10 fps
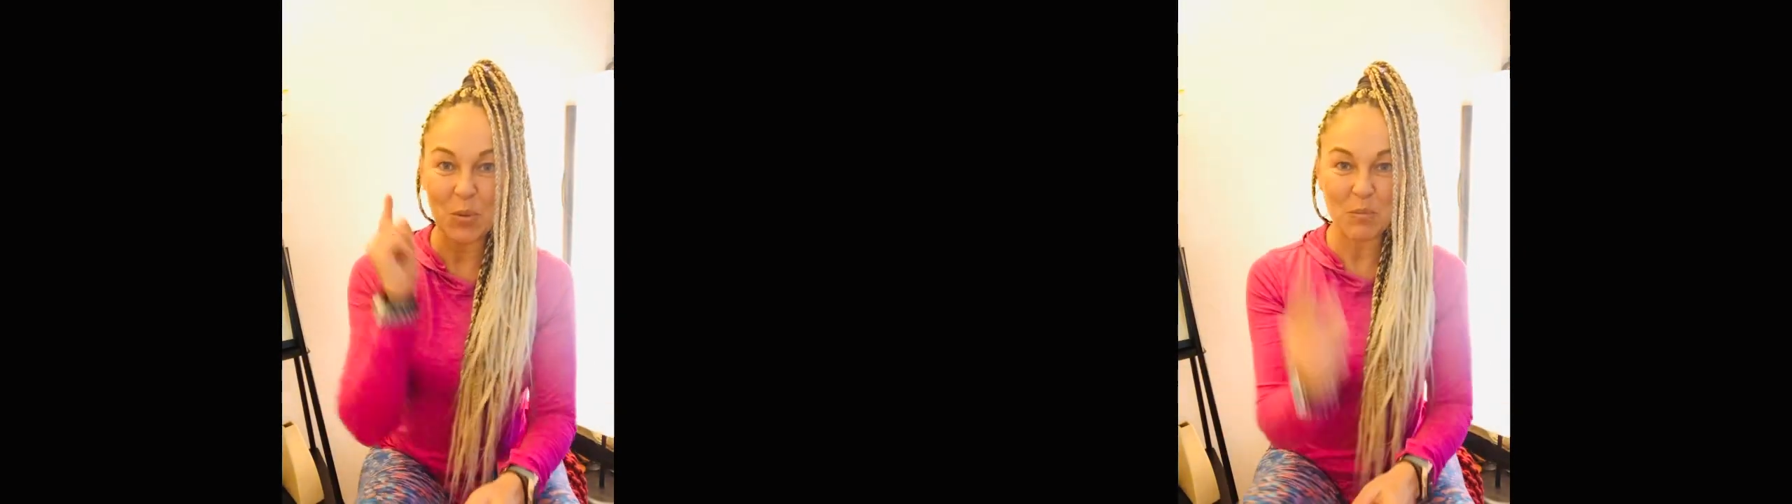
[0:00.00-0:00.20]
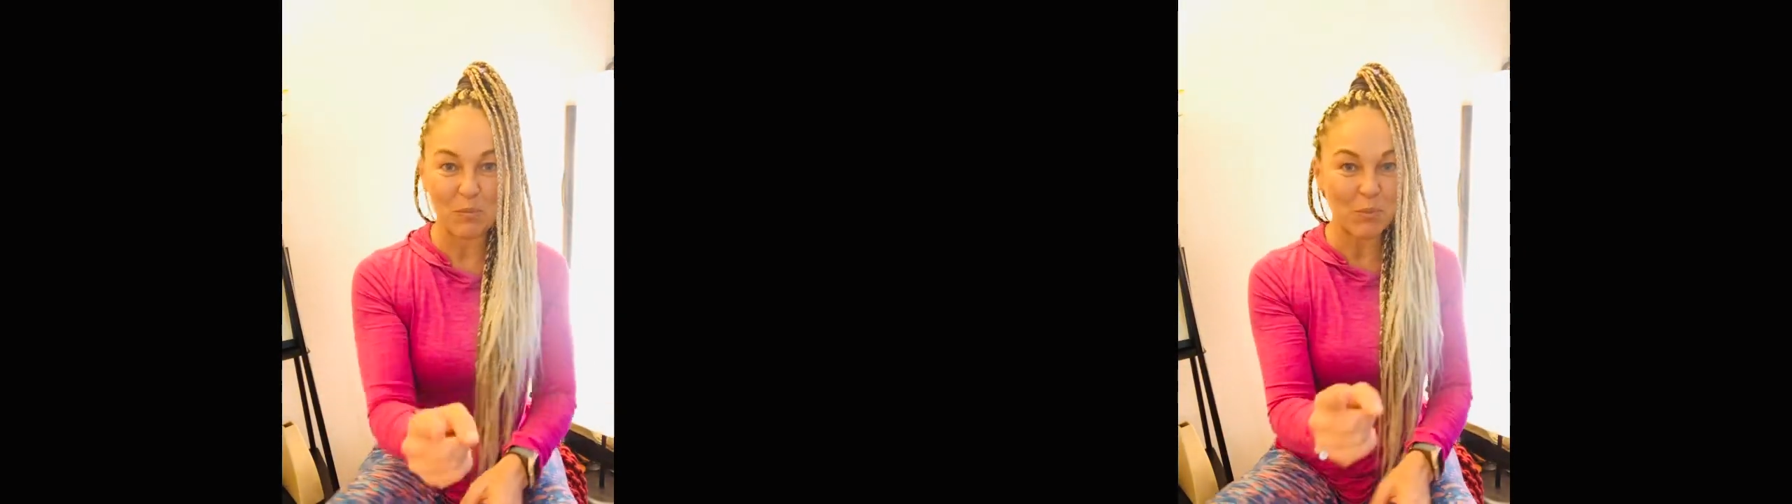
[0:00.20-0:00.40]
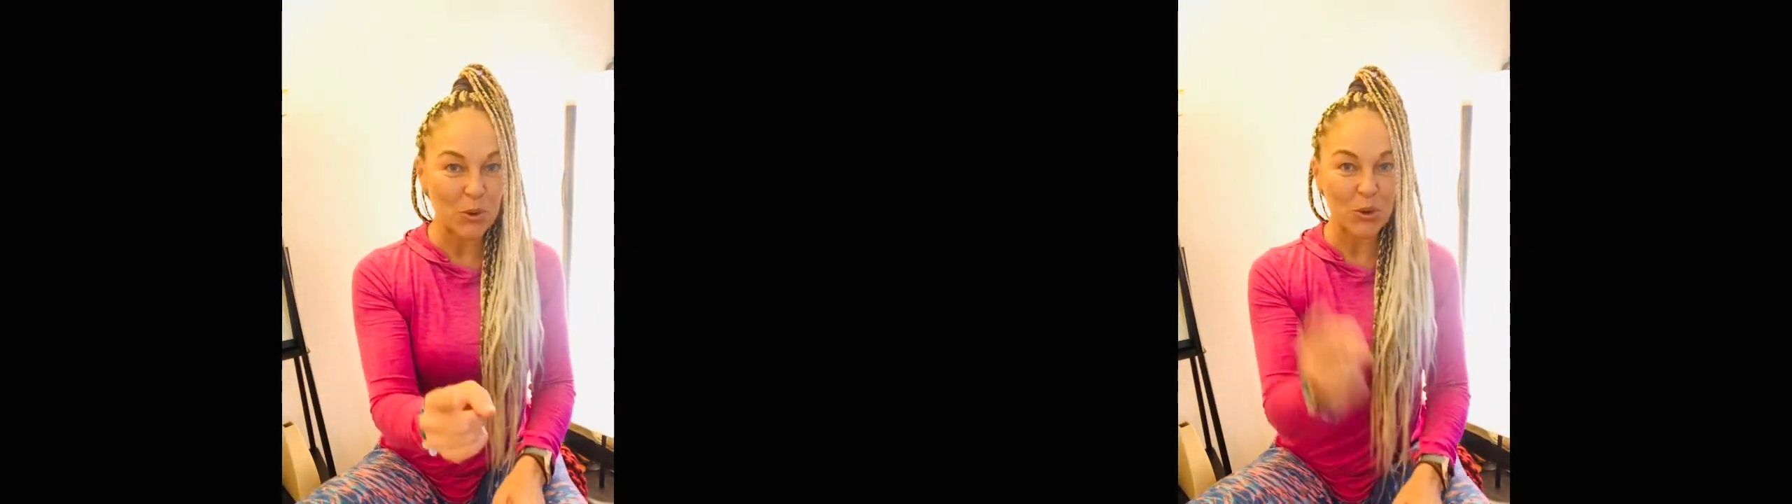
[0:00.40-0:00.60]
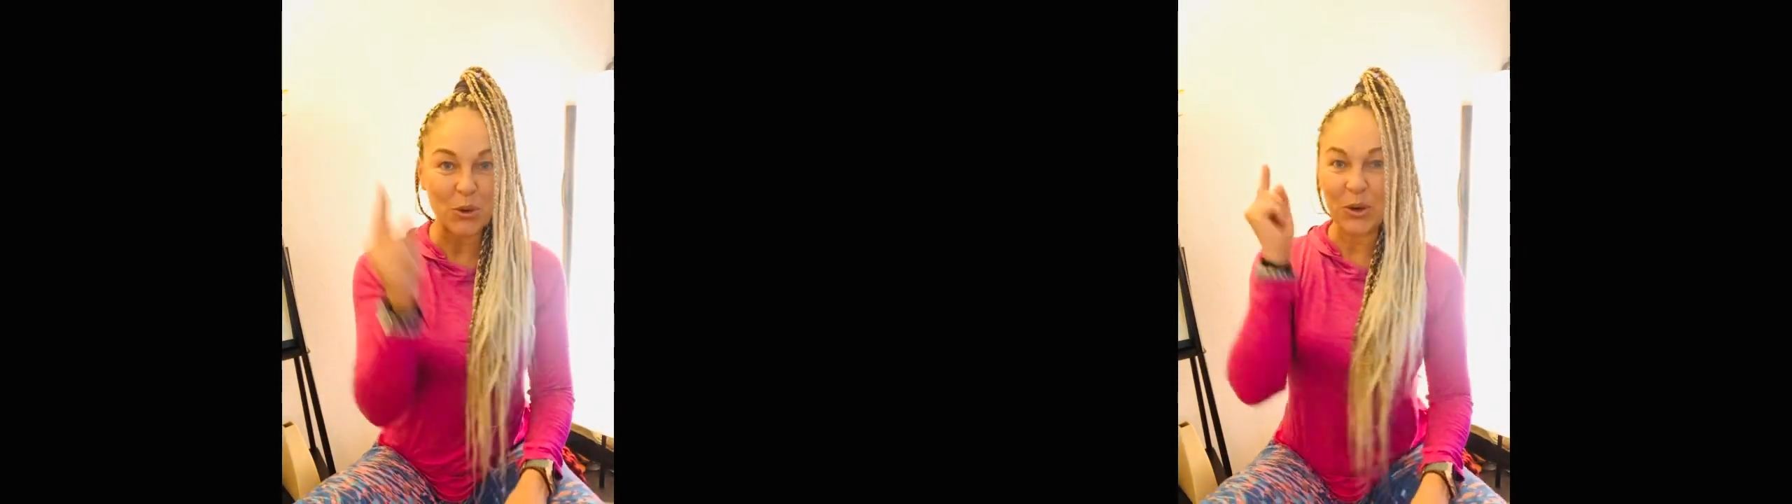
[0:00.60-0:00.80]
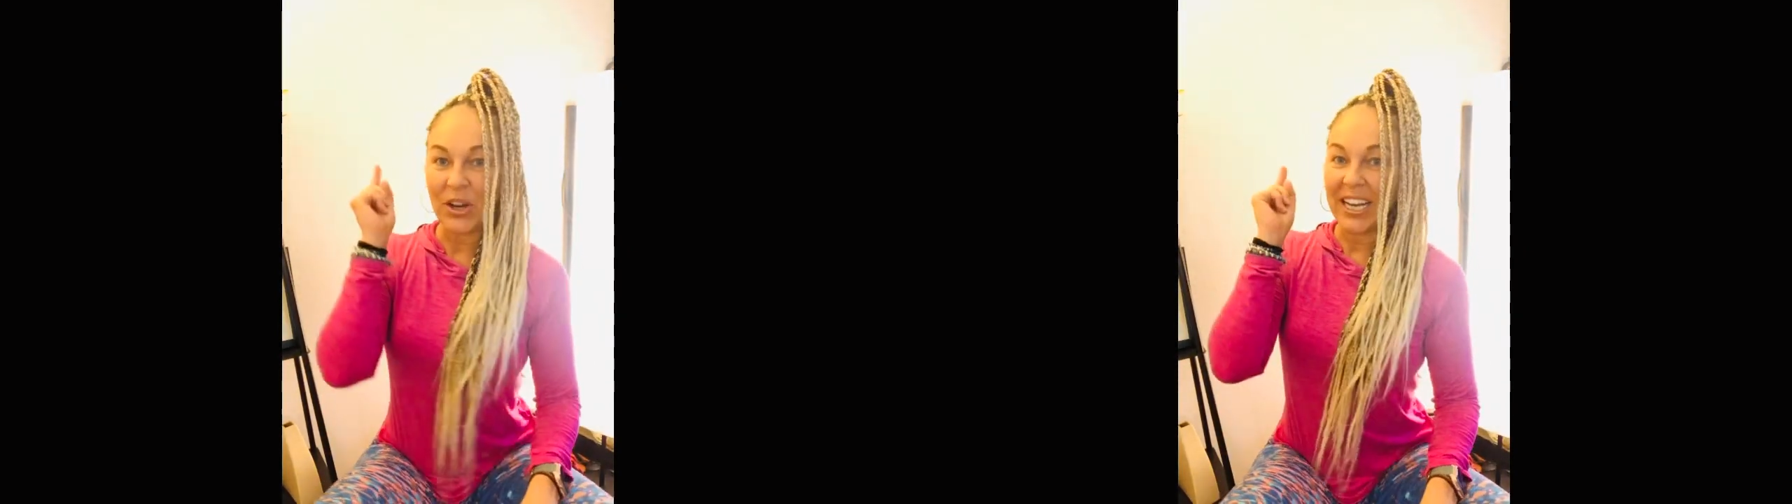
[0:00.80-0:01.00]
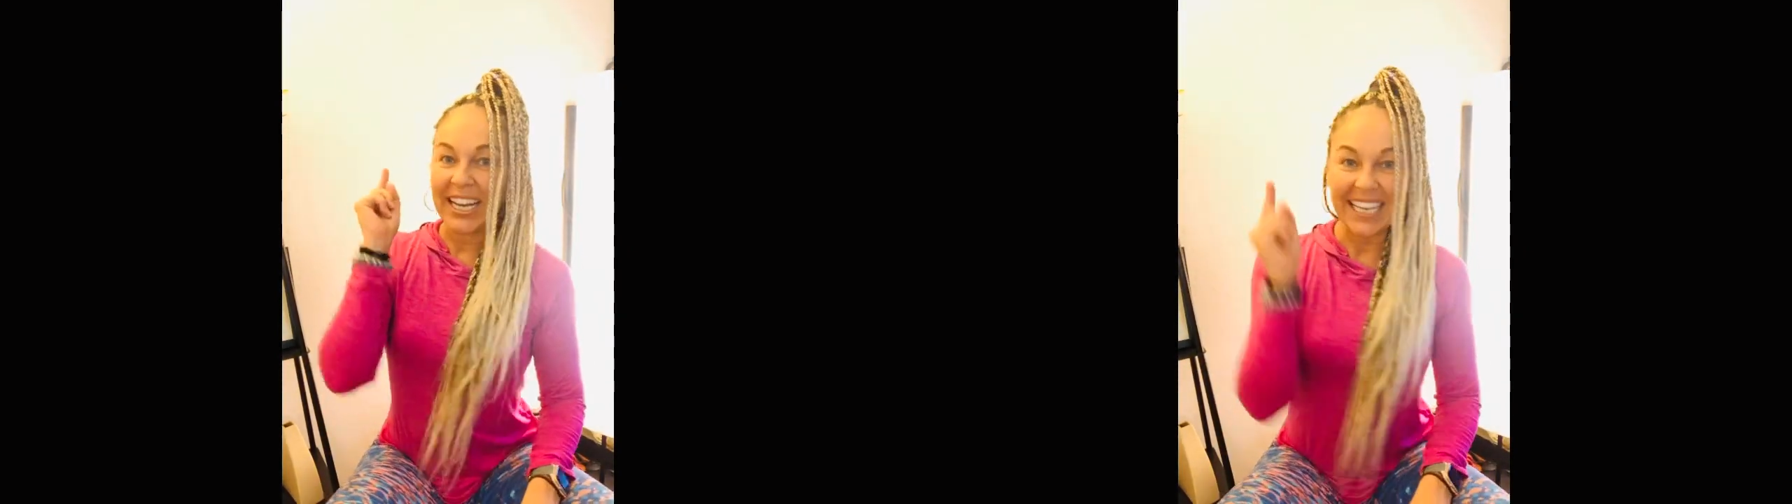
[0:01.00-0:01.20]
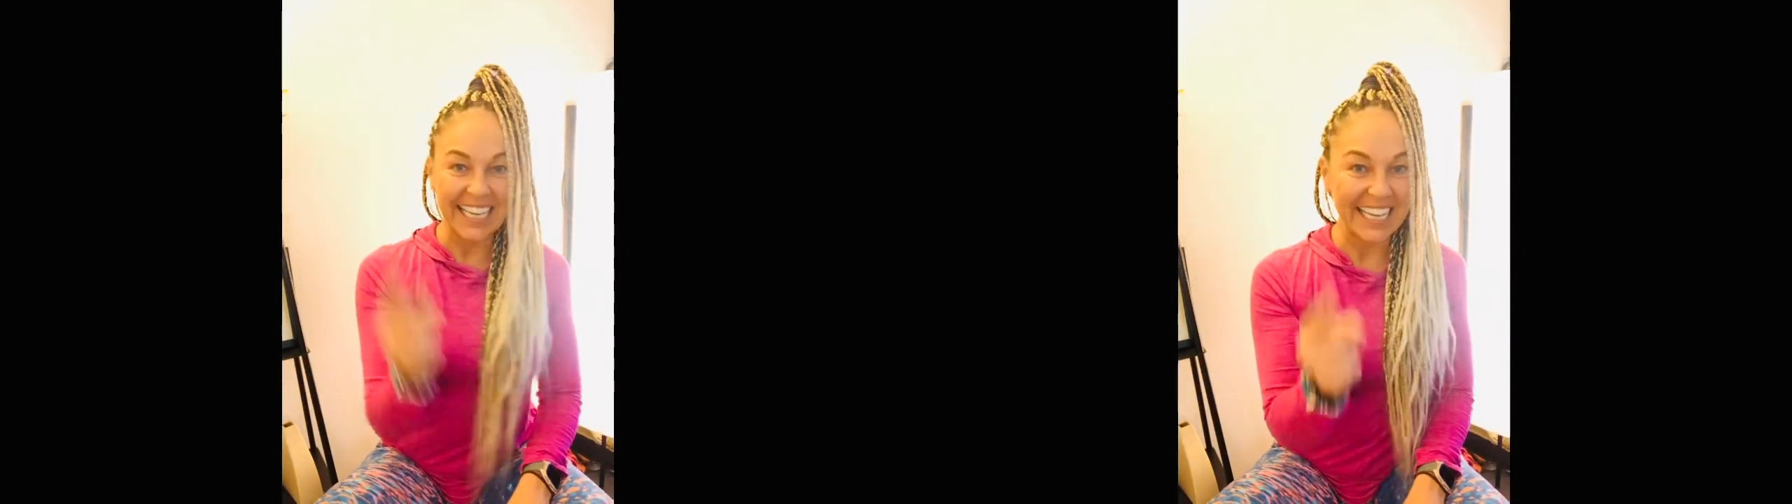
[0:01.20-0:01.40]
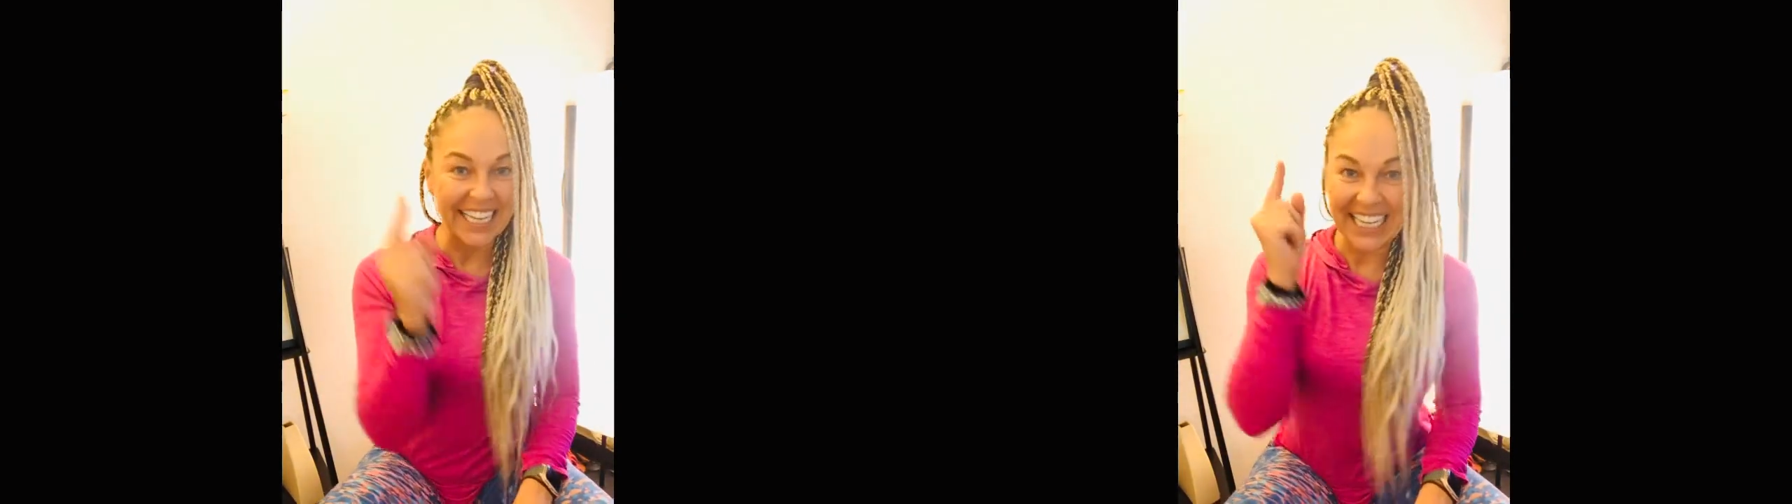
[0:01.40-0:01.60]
BooKini